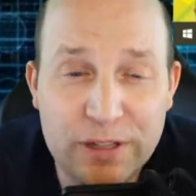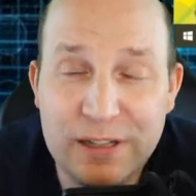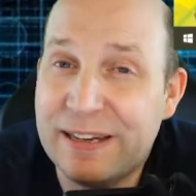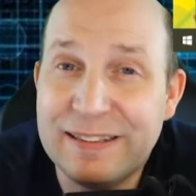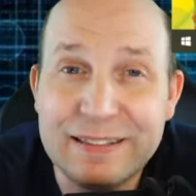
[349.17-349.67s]

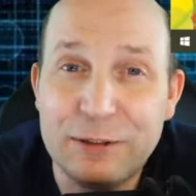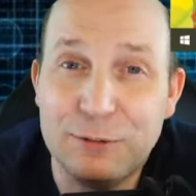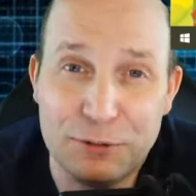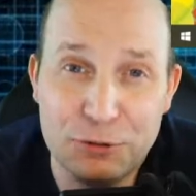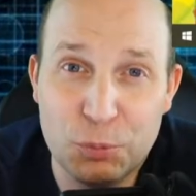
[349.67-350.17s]
and it literally
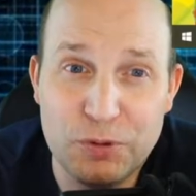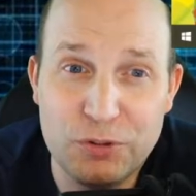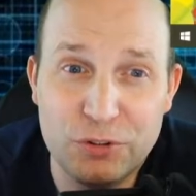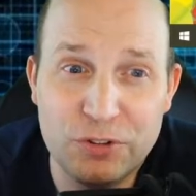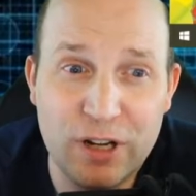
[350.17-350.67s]
took me
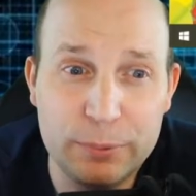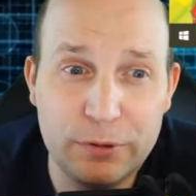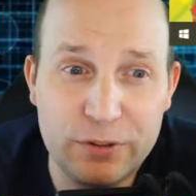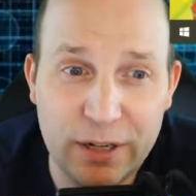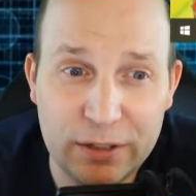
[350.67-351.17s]
just a couple of
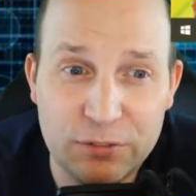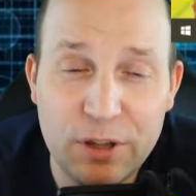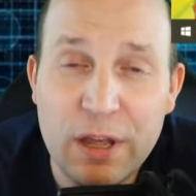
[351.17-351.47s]
seconds.